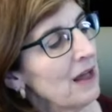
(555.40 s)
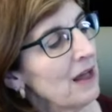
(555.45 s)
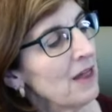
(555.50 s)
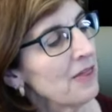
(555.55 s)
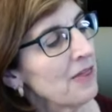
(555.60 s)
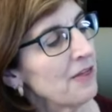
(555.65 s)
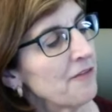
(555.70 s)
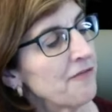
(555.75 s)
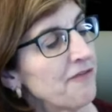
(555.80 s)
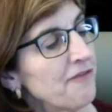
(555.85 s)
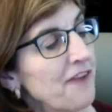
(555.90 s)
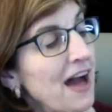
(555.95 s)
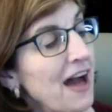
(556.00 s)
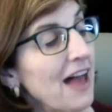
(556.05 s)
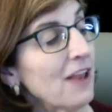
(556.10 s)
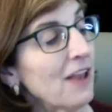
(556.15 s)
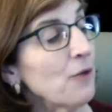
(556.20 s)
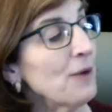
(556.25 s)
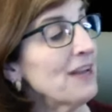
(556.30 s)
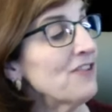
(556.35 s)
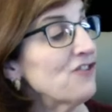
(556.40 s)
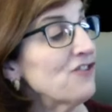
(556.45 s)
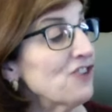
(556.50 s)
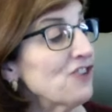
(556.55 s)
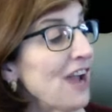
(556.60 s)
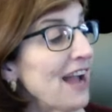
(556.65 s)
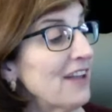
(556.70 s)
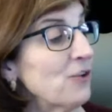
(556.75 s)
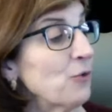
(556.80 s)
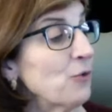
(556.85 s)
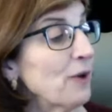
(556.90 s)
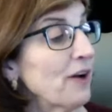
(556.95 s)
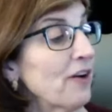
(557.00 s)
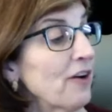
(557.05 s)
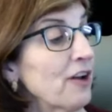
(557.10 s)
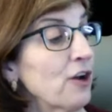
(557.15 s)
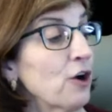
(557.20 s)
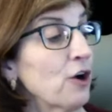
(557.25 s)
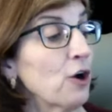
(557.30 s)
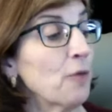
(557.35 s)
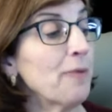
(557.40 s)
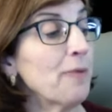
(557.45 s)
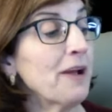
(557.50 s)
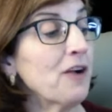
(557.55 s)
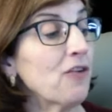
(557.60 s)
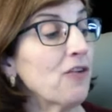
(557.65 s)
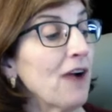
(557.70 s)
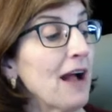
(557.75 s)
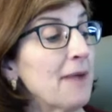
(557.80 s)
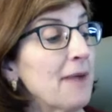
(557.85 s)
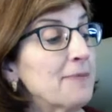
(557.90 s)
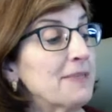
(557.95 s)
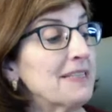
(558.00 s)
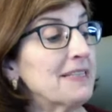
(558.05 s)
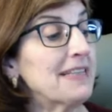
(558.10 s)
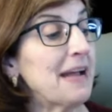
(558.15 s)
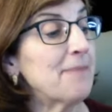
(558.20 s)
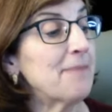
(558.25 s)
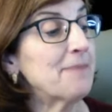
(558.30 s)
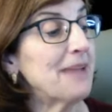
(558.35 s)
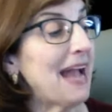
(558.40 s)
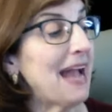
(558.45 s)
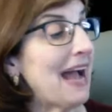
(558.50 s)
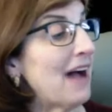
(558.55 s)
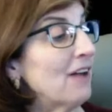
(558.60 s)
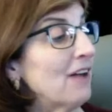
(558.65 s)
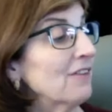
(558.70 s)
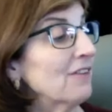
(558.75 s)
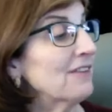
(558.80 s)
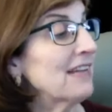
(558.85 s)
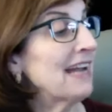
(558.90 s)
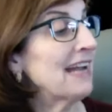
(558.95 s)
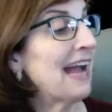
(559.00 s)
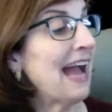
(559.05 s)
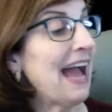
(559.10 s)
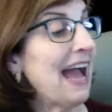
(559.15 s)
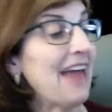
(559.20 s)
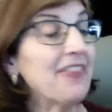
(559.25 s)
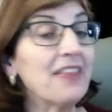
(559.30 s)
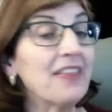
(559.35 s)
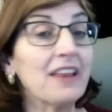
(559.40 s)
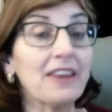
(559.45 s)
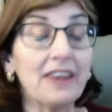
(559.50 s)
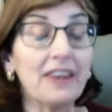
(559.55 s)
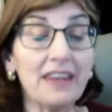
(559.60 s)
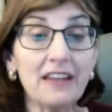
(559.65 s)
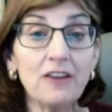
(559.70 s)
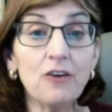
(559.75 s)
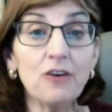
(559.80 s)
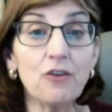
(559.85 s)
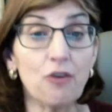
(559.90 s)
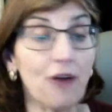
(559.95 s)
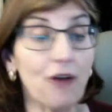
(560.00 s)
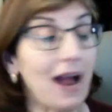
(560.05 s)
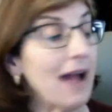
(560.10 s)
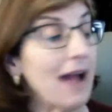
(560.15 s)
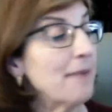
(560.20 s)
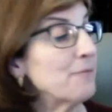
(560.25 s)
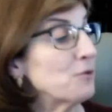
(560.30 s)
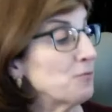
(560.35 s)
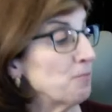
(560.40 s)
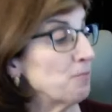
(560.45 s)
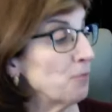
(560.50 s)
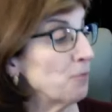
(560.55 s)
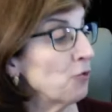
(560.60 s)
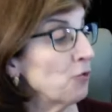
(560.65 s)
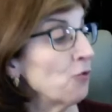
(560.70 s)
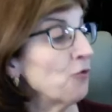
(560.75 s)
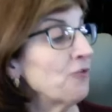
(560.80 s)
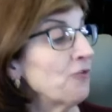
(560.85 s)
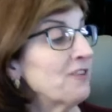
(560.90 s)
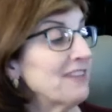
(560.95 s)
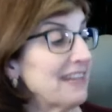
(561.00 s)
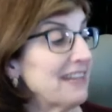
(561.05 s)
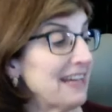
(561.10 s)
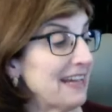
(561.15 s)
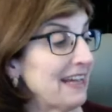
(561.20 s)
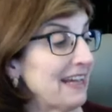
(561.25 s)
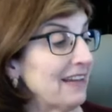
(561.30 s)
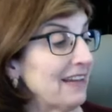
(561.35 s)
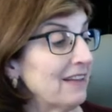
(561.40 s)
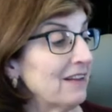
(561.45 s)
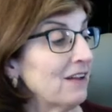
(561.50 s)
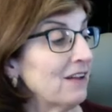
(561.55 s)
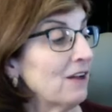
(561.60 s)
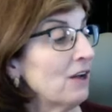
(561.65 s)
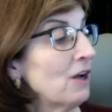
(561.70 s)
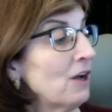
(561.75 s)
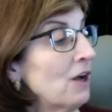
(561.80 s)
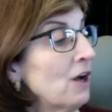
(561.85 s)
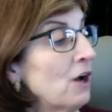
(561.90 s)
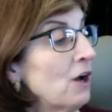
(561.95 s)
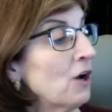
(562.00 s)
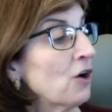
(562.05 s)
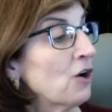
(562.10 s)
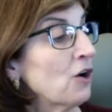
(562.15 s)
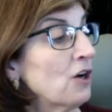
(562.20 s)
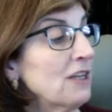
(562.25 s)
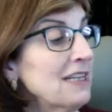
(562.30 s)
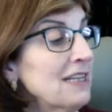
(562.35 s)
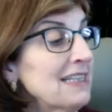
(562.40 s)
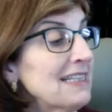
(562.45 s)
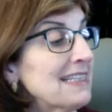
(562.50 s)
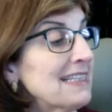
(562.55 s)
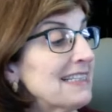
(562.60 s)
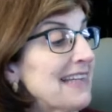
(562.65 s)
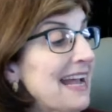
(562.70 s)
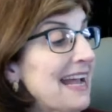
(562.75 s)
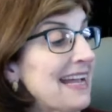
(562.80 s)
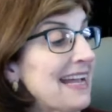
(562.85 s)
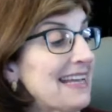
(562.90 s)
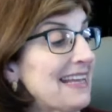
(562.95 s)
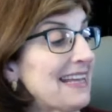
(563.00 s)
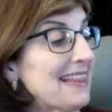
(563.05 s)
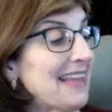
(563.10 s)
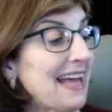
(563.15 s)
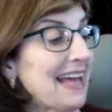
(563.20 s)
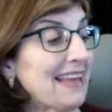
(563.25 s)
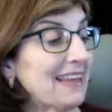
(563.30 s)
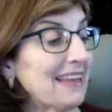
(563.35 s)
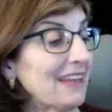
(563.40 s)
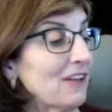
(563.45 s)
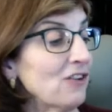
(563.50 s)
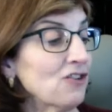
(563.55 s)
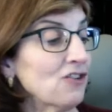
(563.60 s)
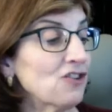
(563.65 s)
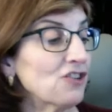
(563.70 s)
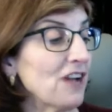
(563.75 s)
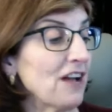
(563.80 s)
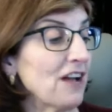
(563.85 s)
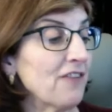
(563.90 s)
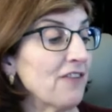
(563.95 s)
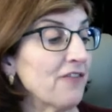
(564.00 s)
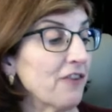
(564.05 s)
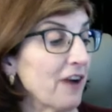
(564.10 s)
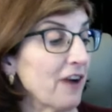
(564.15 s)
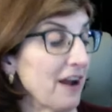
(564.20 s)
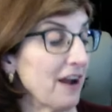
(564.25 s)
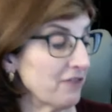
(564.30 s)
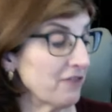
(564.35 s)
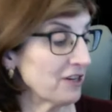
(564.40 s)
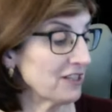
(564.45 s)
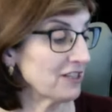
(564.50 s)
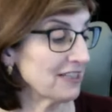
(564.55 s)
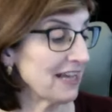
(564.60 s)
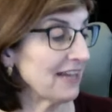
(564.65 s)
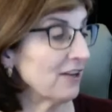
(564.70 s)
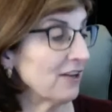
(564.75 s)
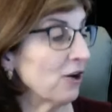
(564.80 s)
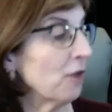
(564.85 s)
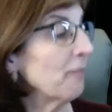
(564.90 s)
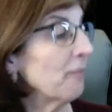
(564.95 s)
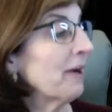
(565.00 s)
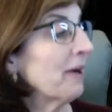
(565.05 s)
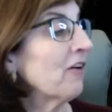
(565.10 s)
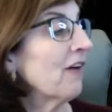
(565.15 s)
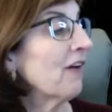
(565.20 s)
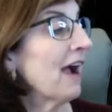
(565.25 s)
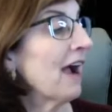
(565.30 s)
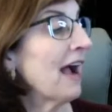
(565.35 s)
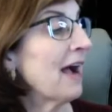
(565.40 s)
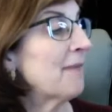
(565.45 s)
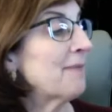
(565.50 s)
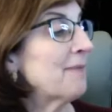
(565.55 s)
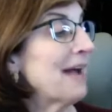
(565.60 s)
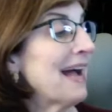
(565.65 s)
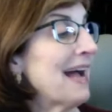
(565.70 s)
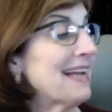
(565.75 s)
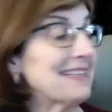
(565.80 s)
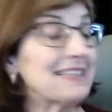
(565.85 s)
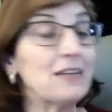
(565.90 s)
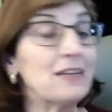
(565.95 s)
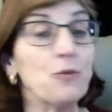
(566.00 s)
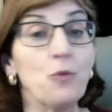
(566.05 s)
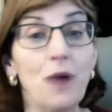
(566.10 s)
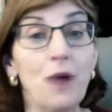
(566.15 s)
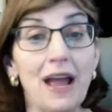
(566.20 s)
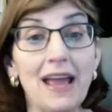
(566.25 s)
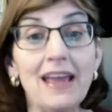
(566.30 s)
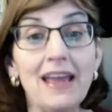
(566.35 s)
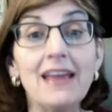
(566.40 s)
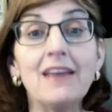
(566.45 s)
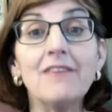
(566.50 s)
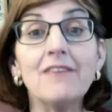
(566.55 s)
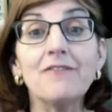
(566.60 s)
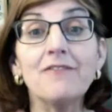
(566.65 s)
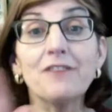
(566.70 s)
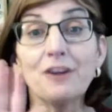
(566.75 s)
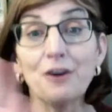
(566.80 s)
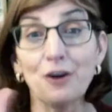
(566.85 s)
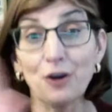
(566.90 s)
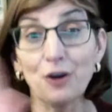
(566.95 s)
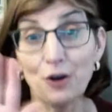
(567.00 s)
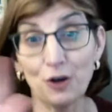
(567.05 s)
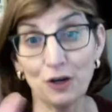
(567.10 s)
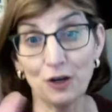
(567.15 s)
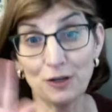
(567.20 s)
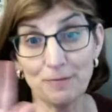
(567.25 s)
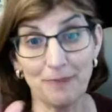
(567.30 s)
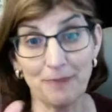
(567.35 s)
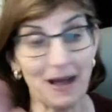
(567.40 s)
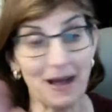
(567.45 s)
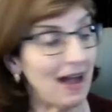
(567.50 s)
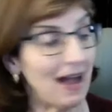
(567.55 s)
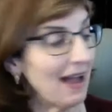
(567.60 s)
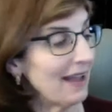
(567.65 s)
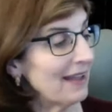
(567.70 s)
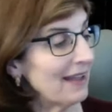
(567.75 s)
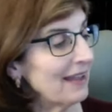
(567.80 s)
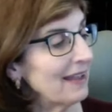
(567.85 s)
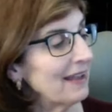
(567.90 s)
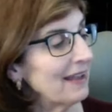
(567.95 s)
The following January, Hermit Crab stepped out, and the little crab moved in. Couldn't stay in that little shell forever, said Hermit Crab as he waved goodbye.